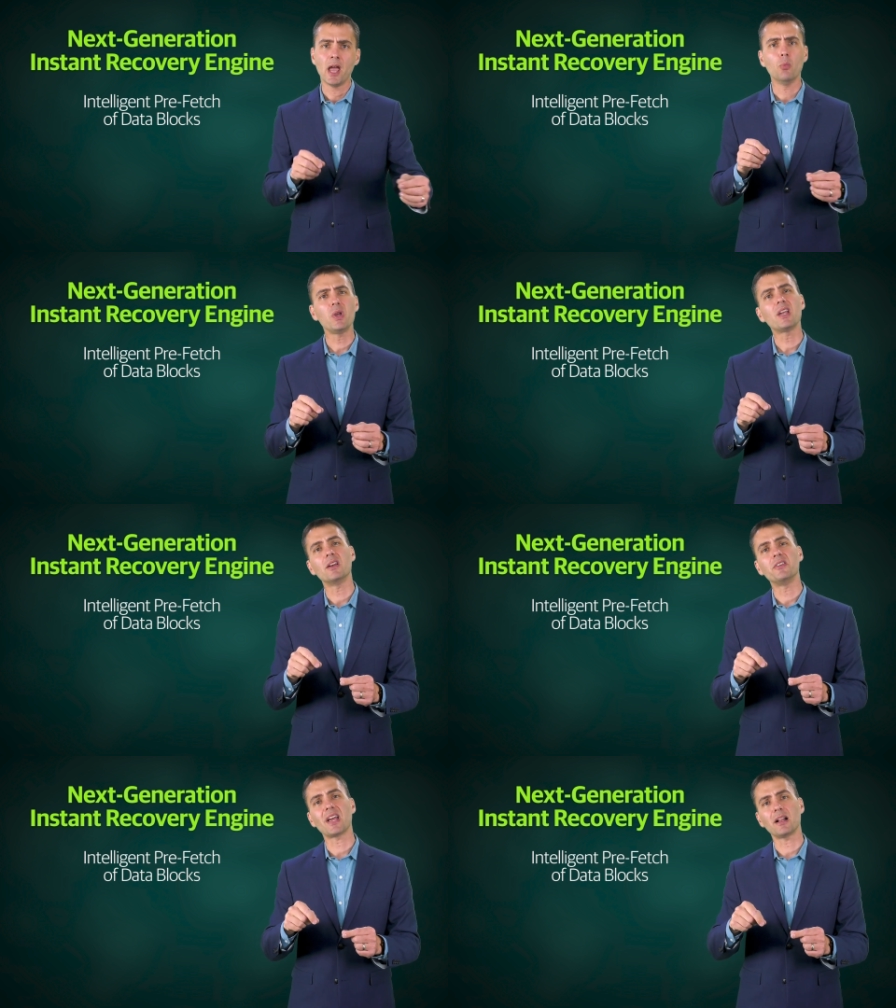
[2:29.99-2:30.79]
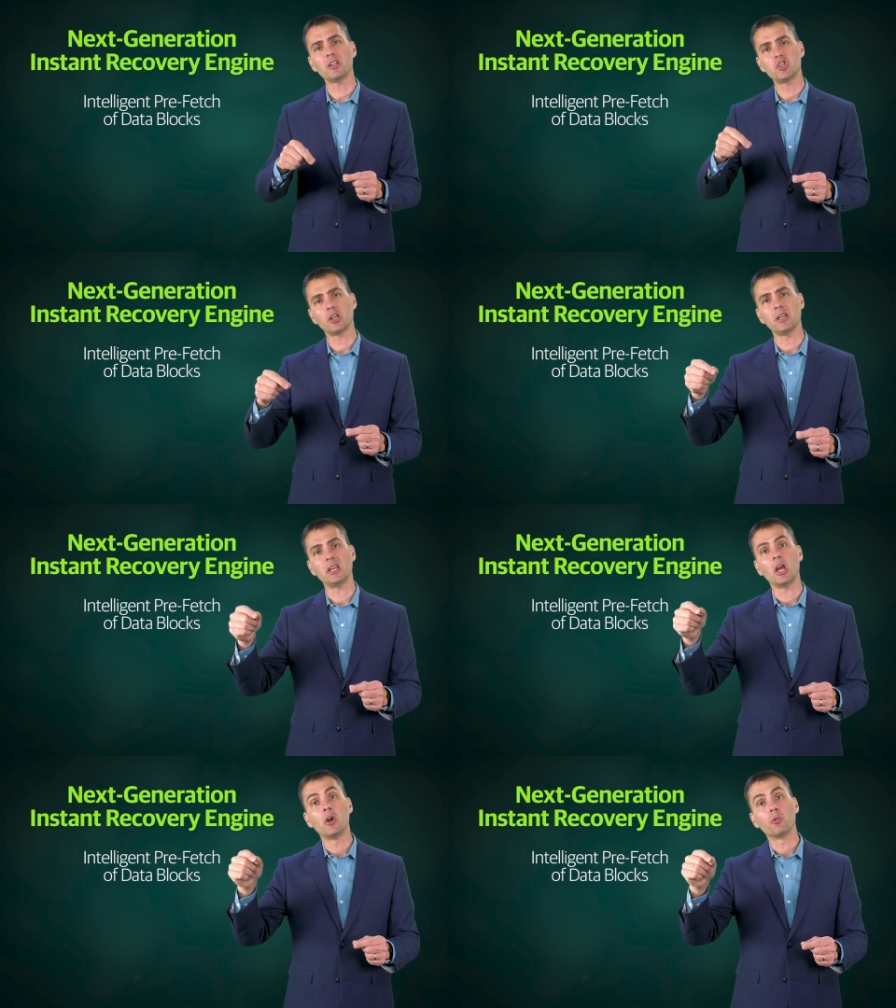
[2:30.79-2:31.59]
And we can
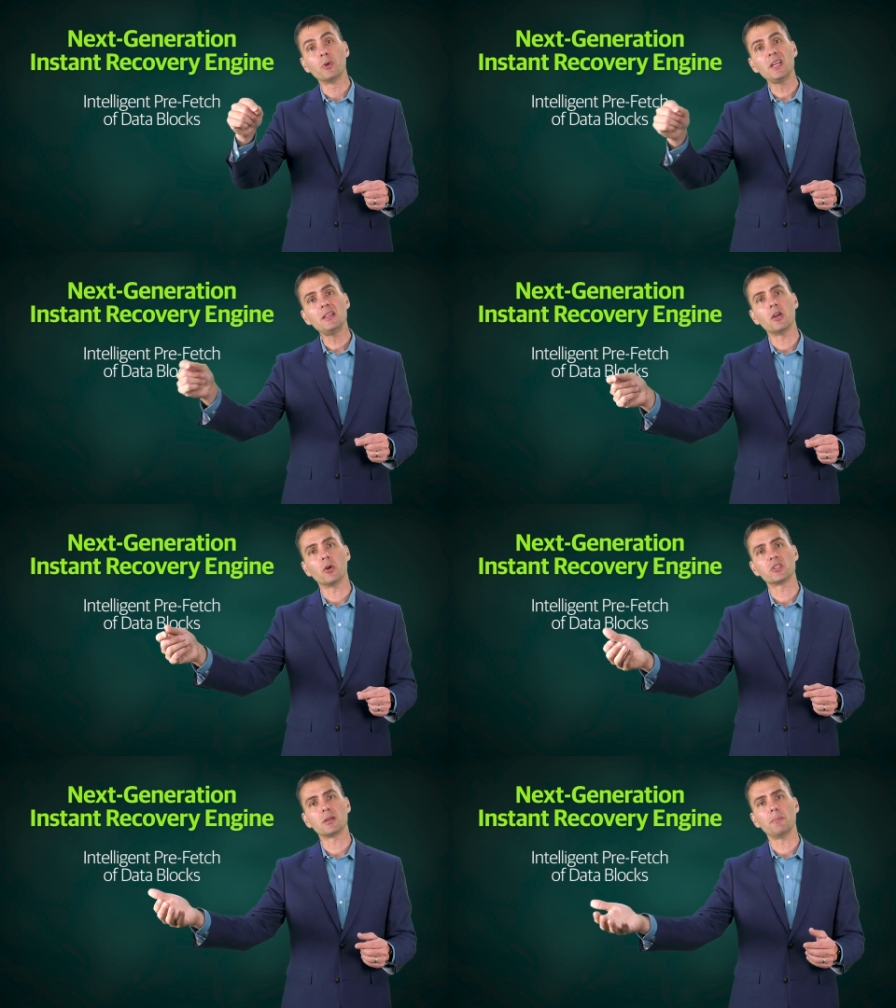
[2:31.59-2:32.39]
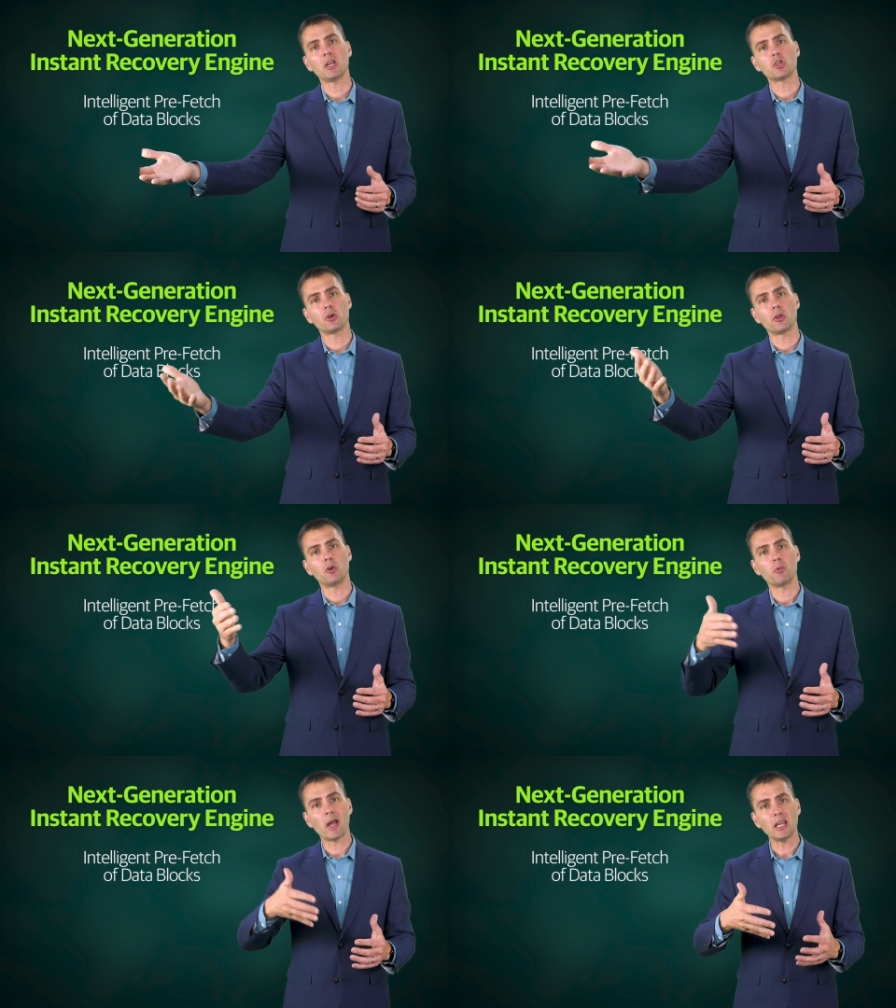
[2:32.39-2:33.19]
intelligently read those to make sure
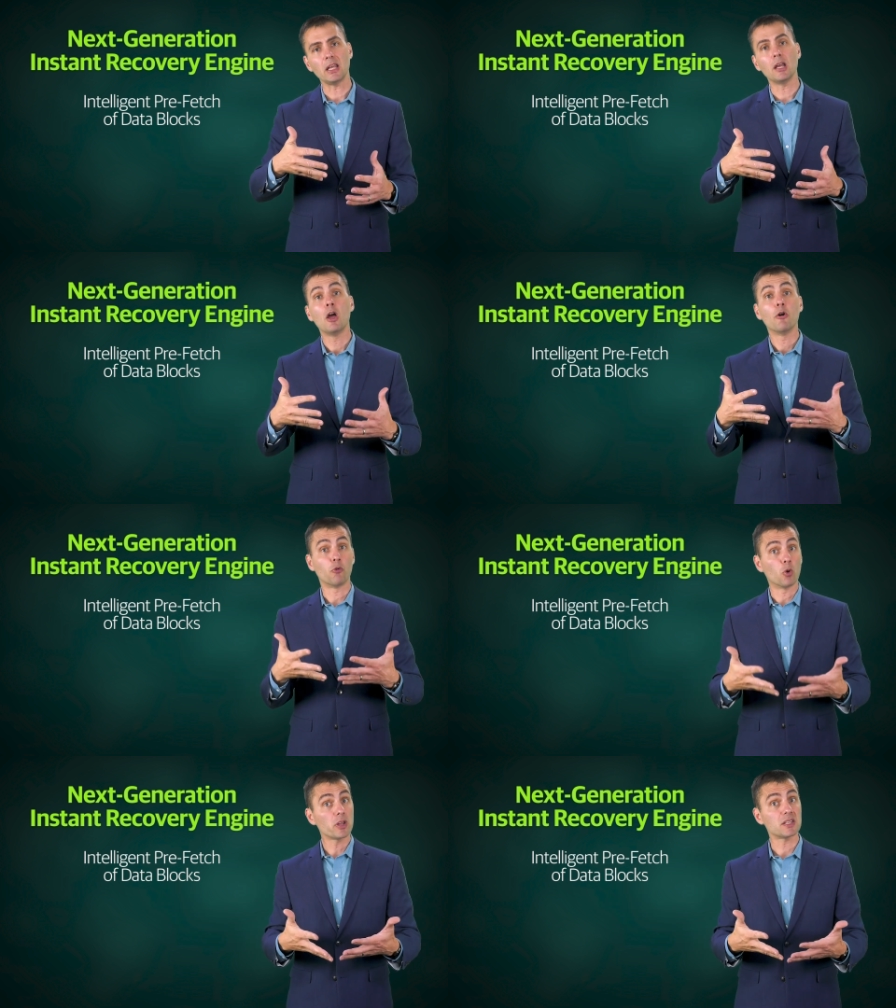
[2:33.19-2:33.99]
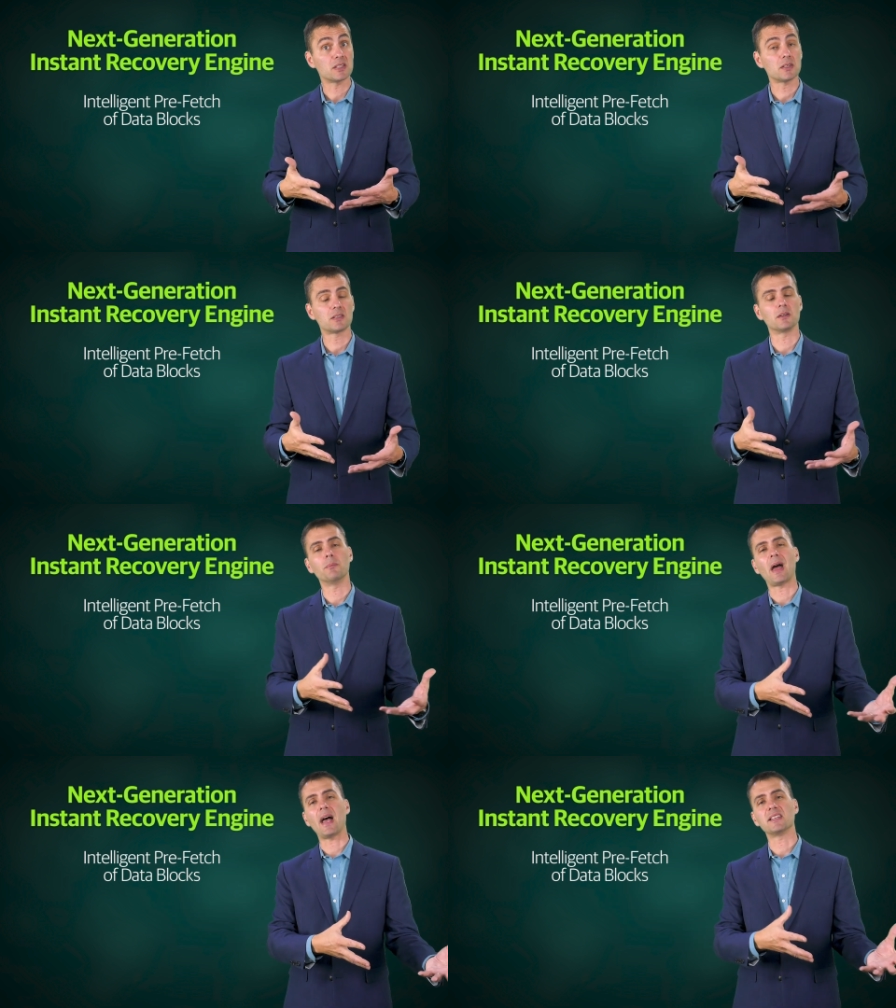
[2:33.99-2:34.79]
they're ready for the
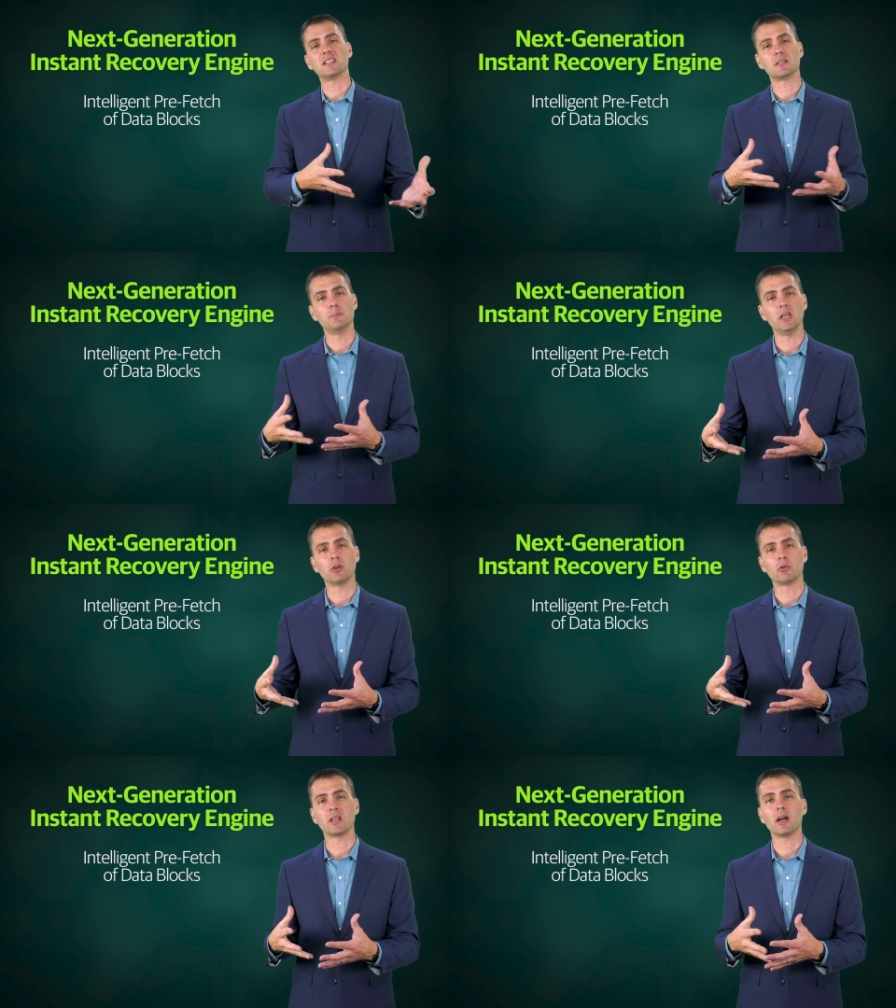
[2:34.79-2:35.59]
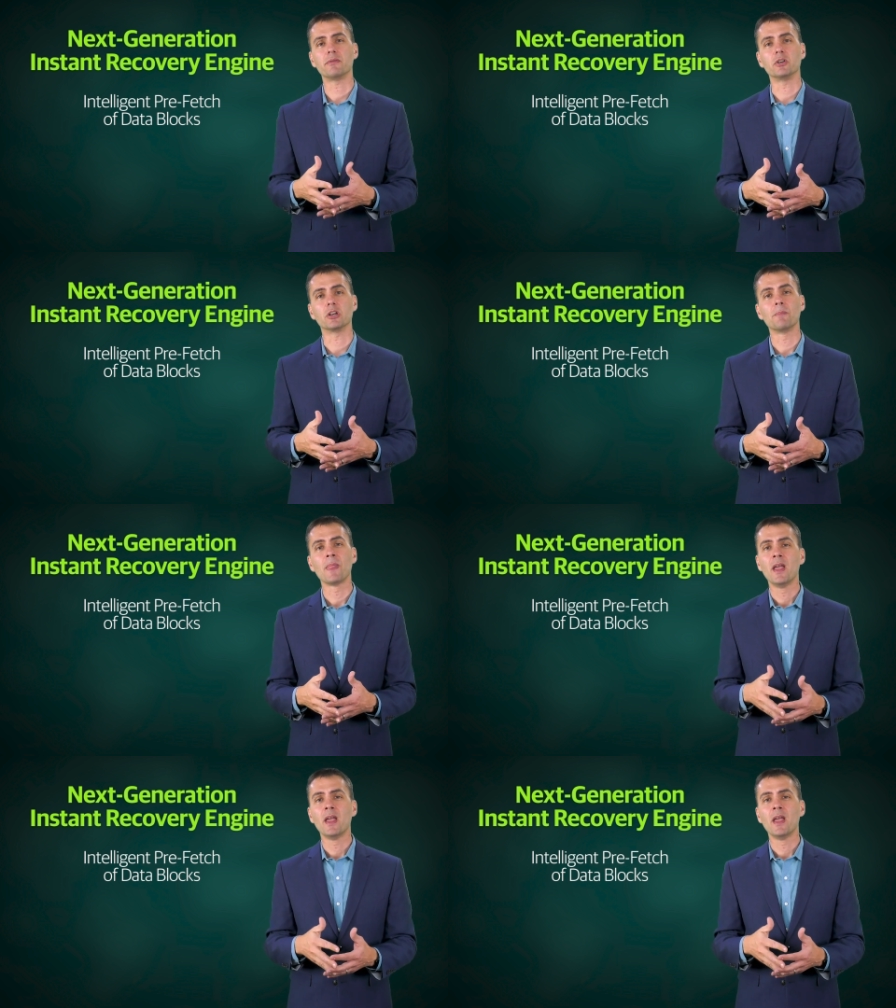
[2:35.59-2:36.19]
system as it's being recovered.